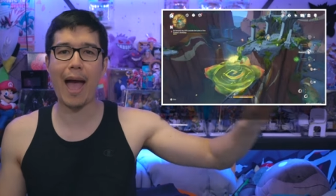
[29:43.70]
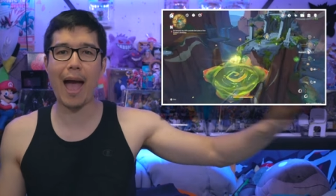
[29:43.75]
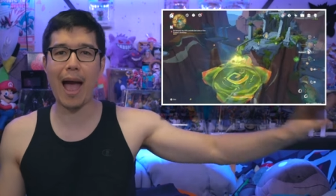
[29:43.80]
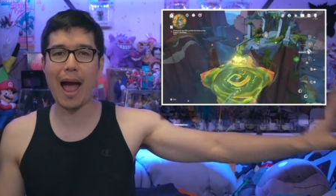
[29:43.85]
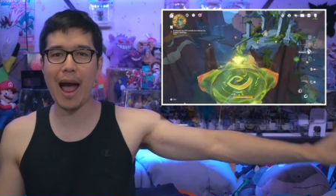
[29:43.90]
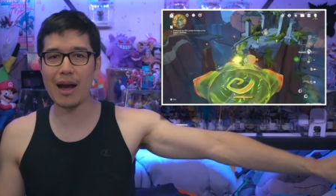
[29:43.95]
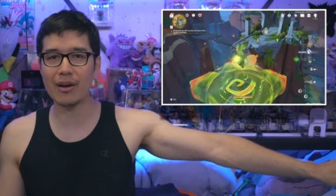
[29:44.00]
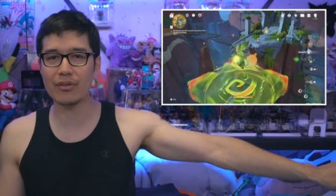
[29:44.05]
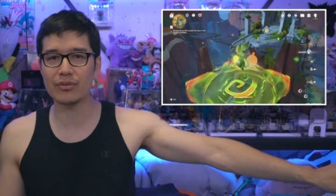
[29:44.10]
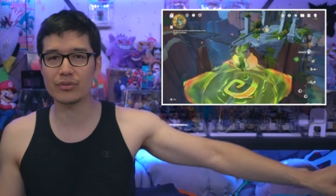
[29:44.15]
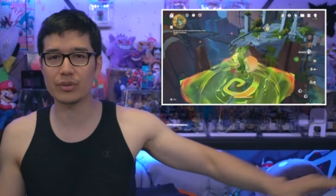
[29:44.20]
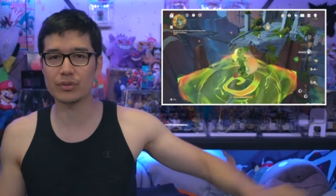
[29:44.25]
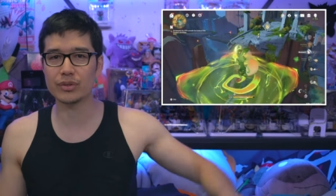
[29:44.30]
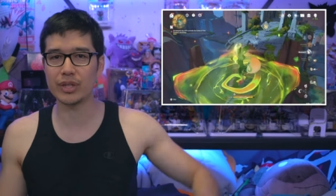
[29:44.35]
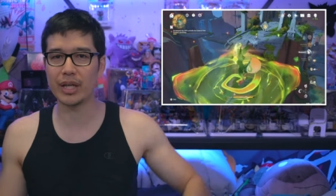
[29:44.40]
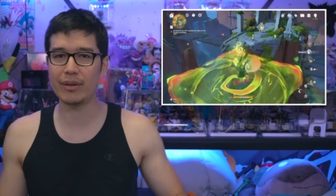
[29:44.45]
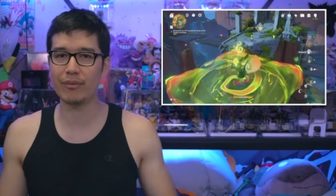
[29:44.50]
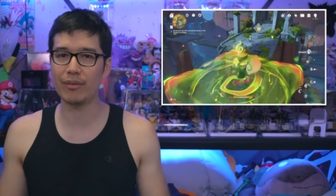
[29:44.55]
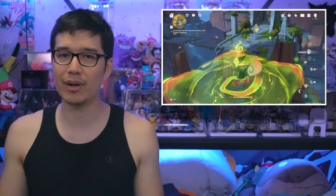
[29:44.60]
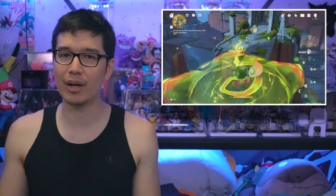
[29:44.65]
after
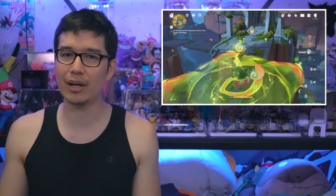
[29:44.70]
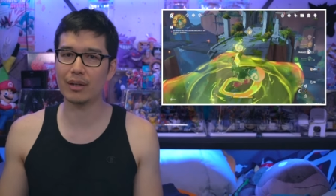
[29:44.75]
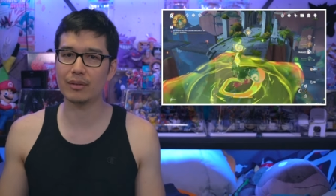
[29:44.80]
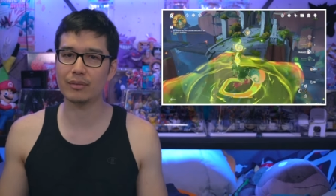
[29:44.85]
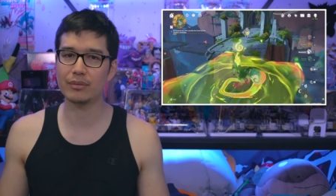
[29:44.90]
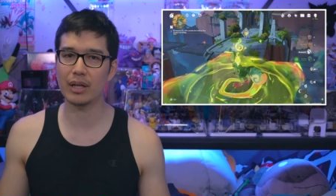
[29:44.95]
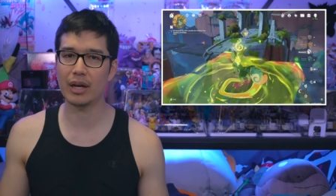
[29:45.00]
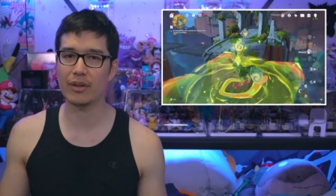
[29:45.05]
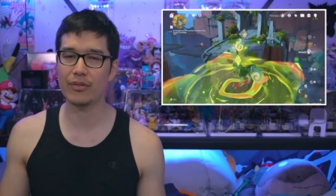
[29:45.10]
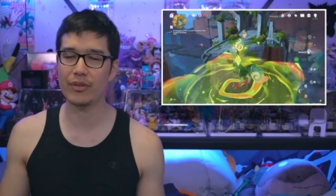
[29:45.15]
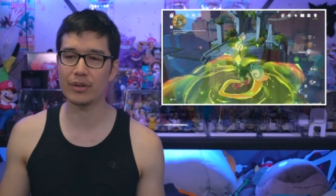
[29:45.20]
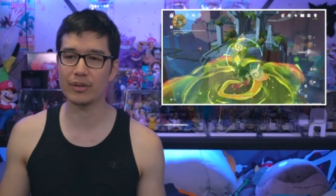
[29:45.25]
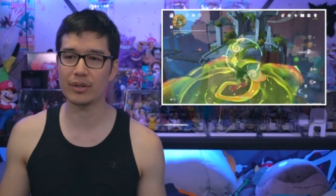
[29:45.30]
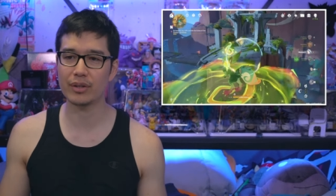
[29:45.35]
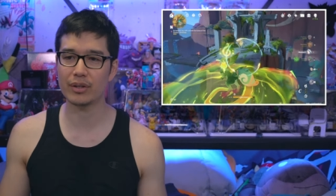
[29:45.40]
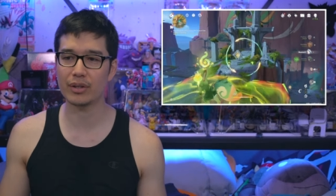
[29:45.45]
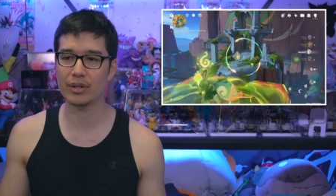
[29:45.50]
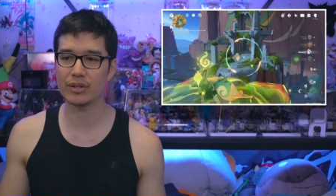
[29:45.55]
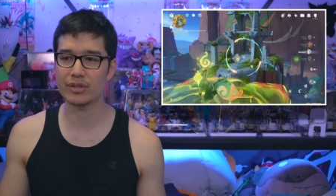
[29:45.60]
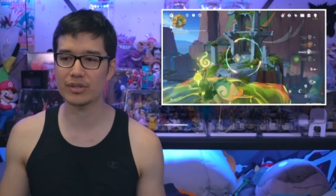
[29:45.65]
Teyvat. I think they're
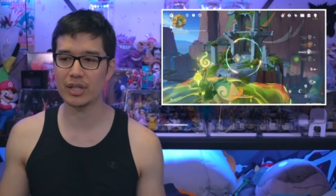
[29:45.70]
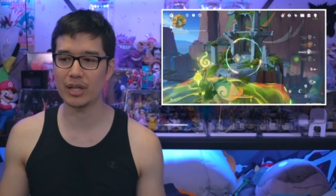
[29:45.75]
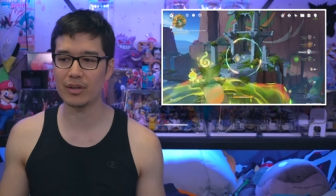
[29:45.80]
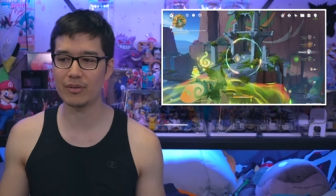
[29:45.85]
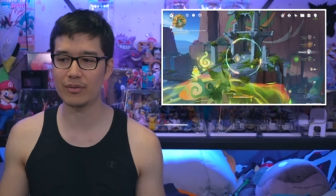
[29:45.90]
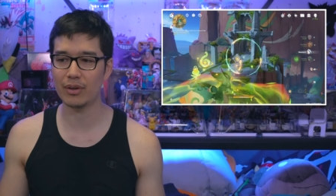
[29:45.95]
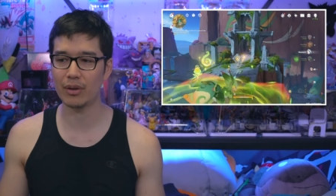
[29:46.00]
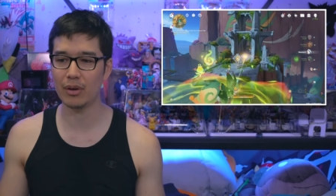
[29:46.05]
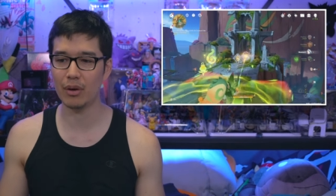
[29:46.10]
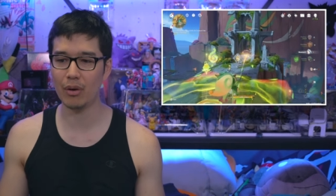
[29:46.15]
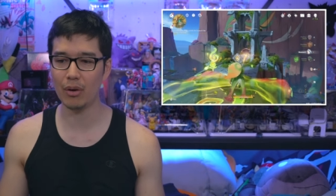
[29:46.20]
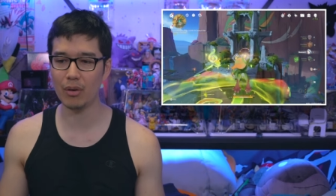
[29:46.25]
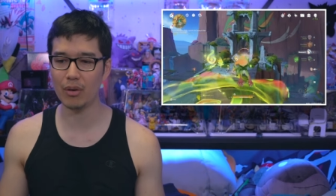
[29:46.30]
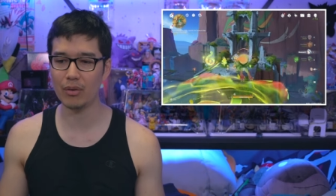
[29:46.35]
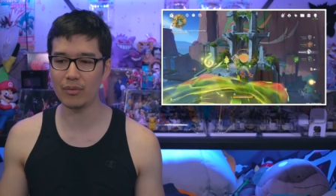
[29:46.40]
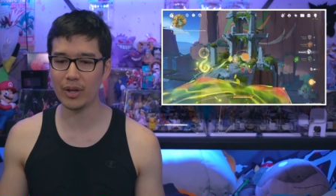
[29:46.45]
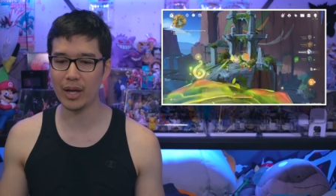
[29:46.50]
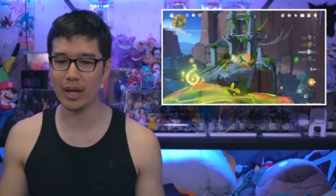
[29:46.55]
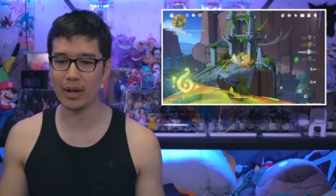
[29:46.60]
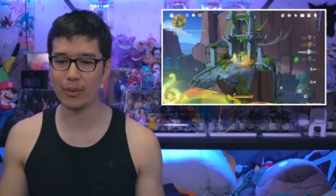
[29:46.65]
gonna save all
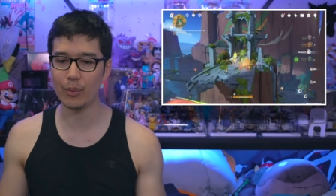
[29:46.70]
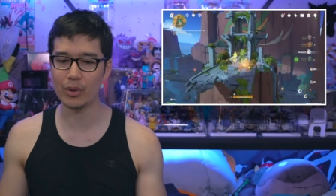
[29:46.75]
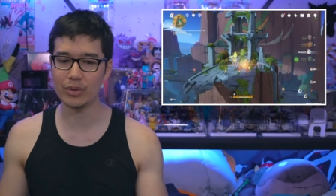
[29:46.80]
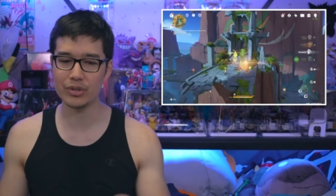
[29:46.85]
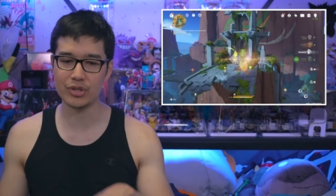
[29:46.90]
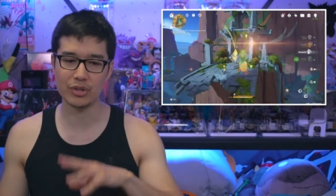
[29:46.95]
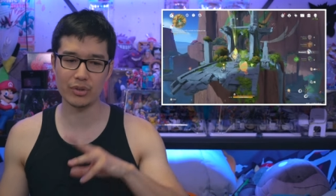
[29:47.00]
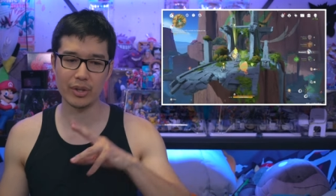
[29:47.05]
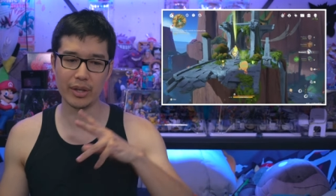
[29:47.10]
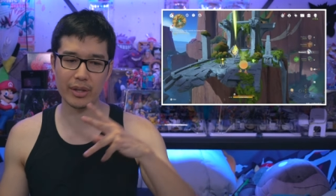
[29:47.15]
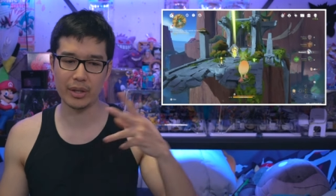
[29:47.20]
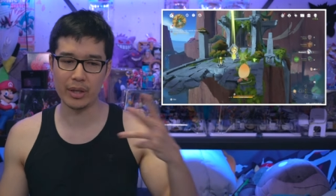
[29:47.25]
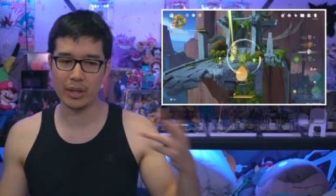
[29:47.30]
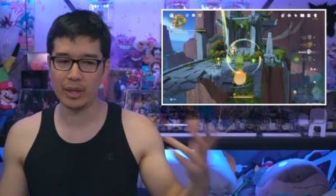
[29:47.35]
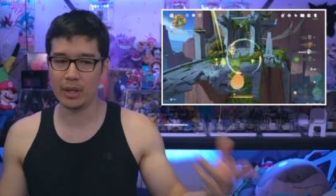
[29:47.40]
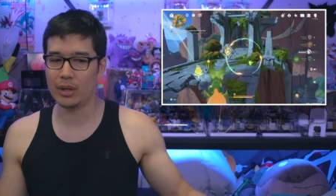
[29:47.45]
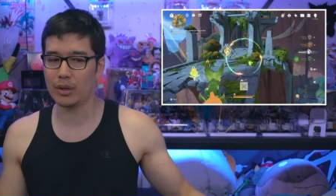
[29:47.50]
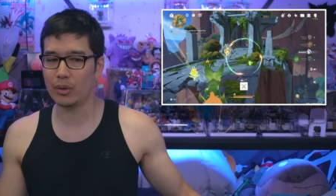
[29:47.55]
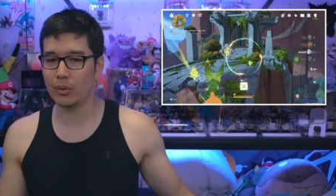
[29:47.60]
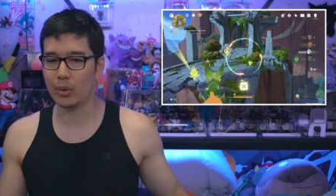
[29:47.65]
of that once you like
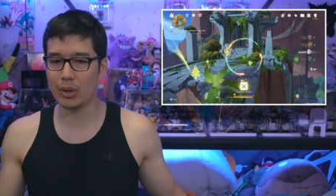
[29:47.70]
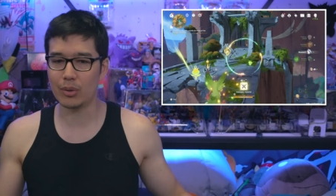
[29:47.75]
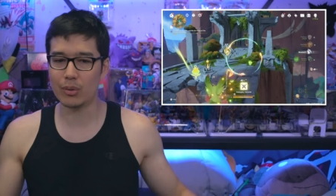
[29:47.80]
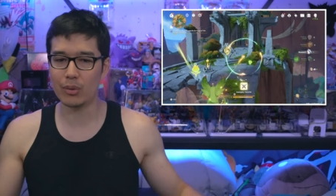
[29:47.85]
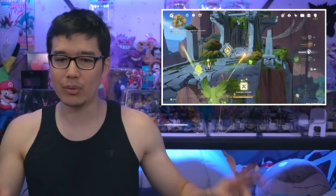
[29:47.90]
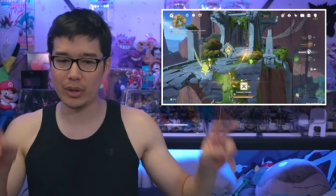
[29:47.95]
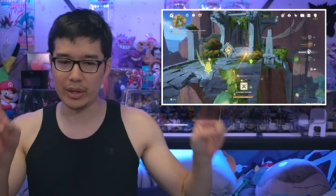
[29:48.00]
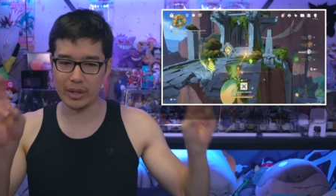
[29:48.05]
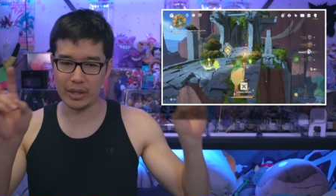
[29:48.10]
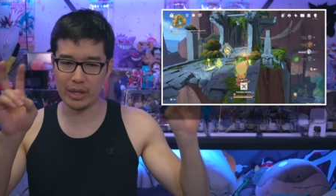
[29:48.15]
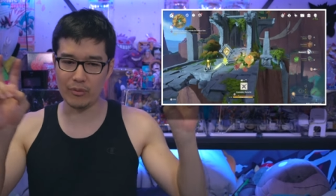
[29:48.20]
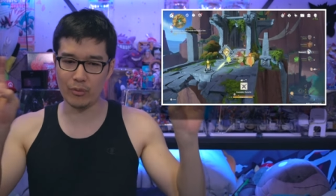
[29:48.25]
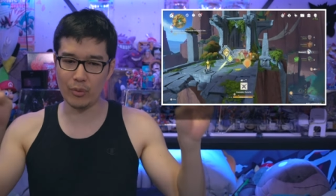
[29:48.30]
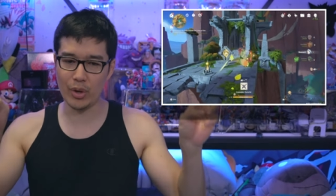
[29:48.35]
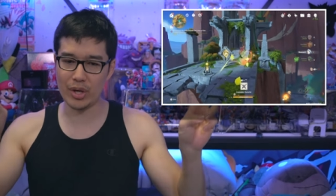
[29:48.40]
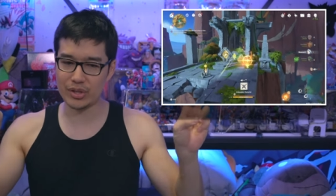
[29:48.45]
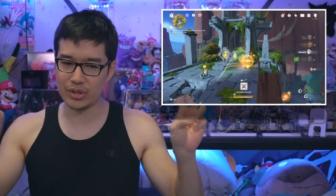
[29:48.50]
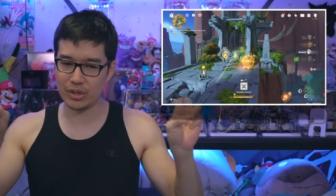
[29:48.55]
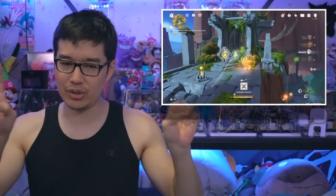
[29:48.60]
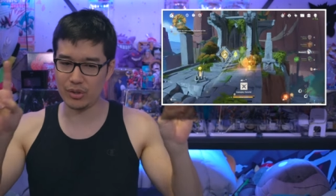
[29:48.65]
quote unquote like
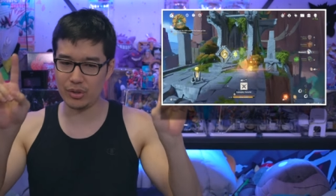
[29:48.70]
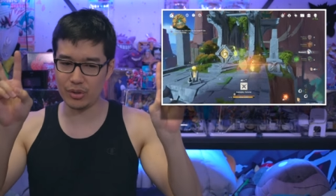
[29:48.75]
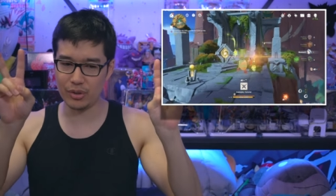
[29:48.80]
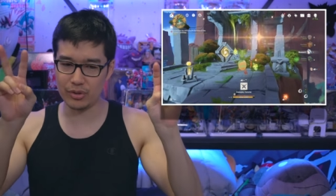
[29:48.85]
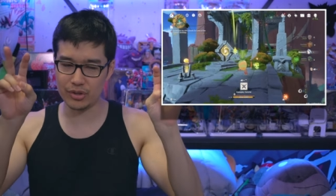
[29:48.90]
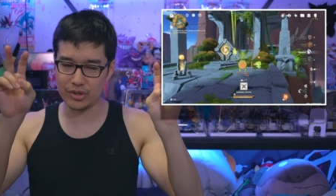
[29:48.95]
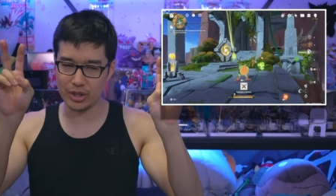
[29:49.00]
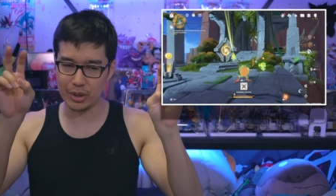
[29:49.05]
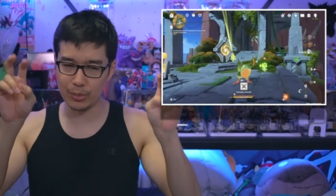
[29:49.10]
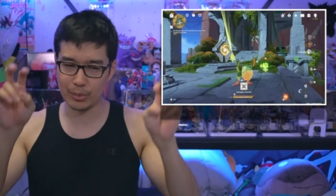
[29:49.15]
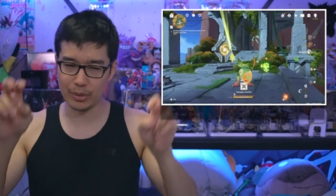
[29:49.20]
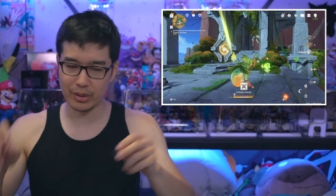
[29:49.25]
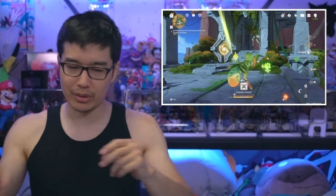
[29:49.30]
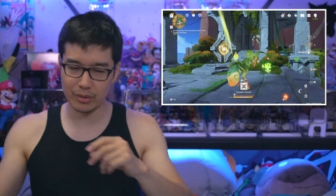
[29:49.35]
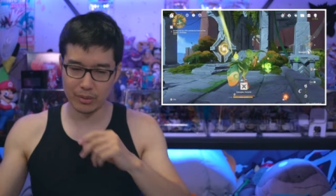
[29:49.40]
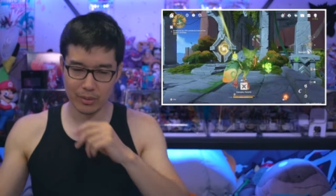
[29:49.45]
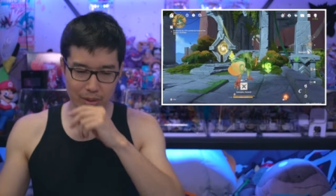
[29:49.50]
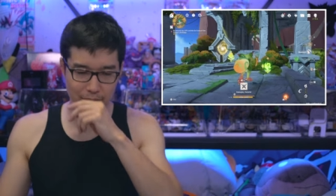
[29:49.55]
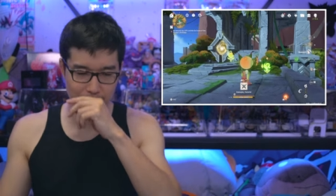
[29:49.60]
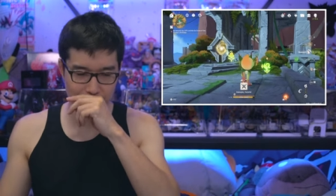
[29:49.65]
rescue your sibling
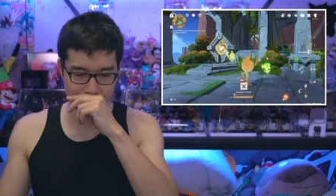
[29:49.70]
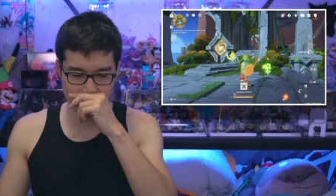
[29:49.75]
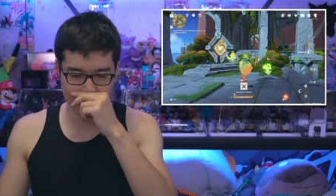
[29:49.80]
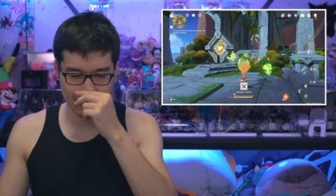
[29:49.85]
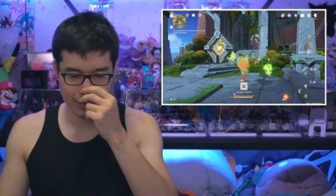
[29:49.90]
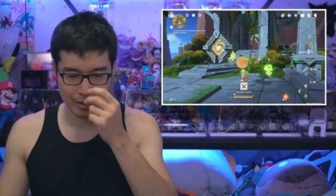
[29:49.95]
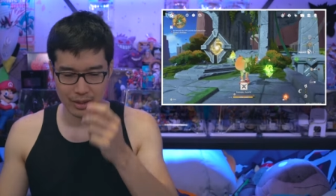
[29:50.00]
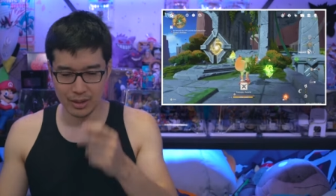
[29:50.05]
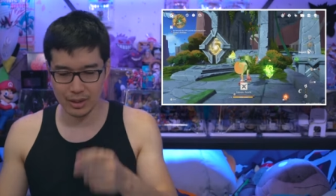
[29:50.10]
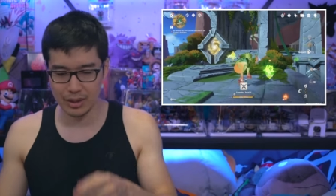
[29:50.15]
or whatever.